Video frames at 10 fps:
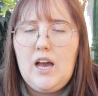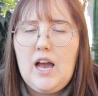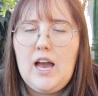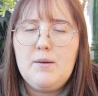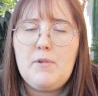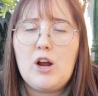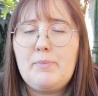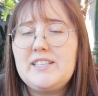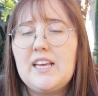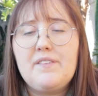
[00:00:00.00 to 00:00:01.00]
Our
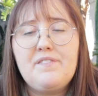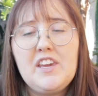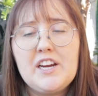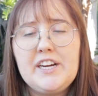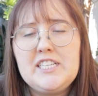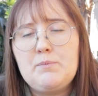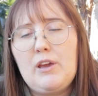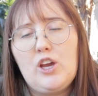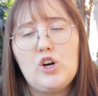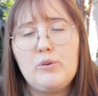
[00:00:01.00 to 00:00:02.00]
basic fear is
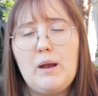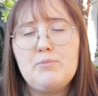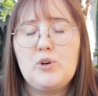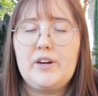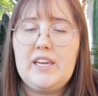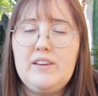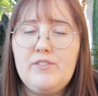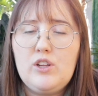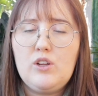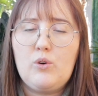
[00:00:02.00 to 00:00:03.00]
being corrupt or
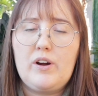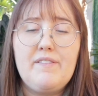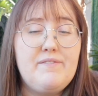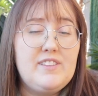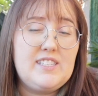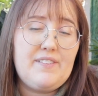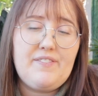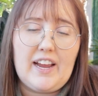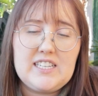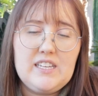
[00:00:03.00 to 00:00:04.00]
evil or
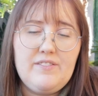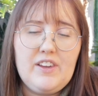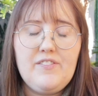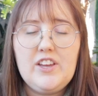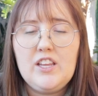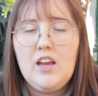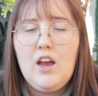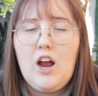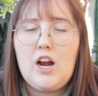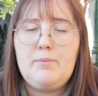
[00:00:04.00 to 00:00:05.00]
defective even.
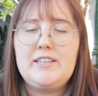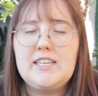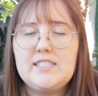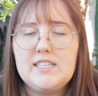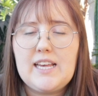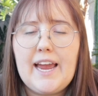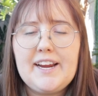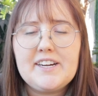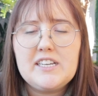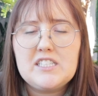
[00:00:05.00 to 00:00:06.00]
Our basic
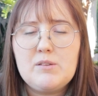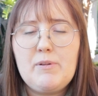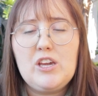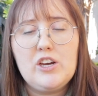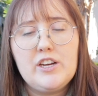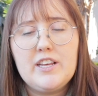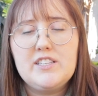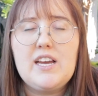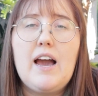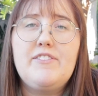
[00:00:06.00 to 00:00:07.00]
desire is to be good and
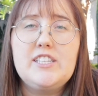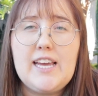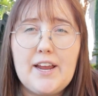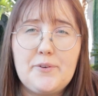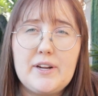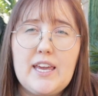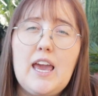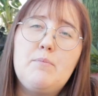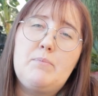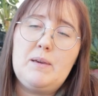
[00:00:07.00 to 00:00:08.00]
to have integrity
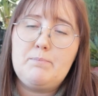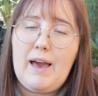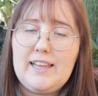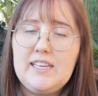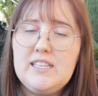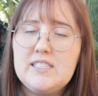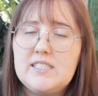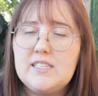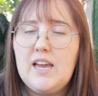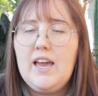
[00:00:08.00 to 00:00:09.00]
and be balanced.